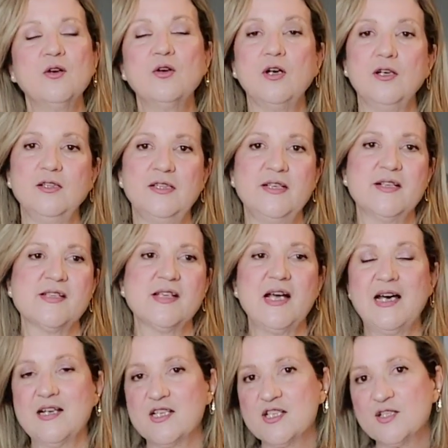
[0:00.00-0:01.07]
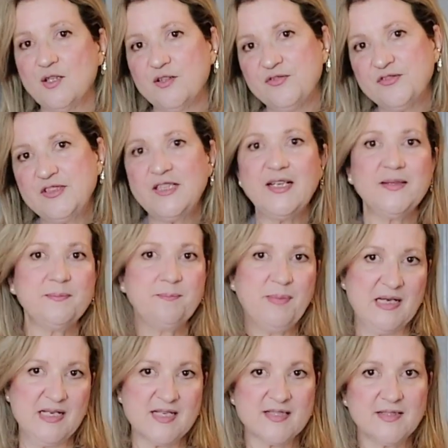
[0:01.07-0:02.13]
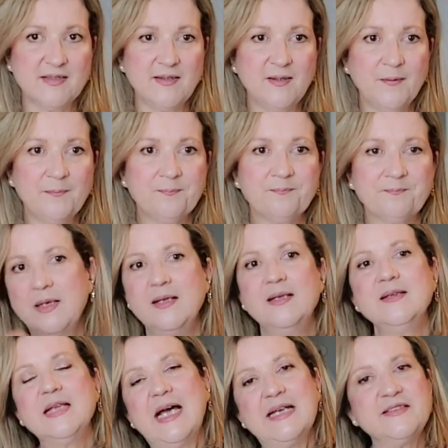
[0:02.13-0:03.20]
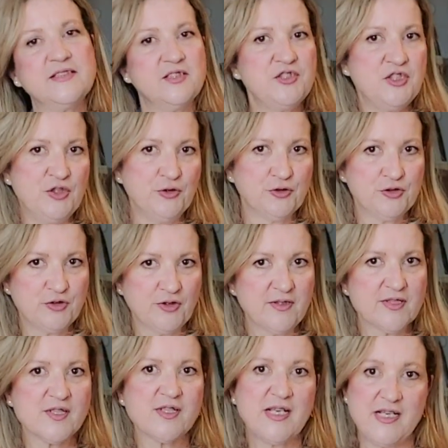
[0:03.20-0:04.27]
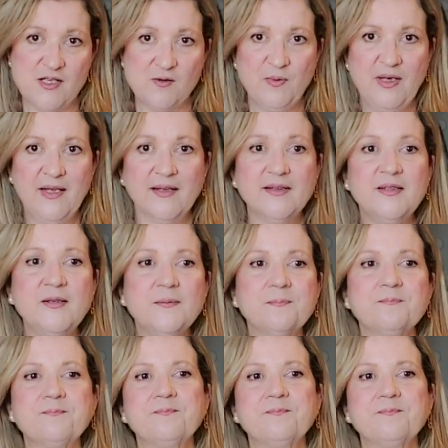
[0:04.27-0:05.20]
colors are softer and pastel, light neutrals as well,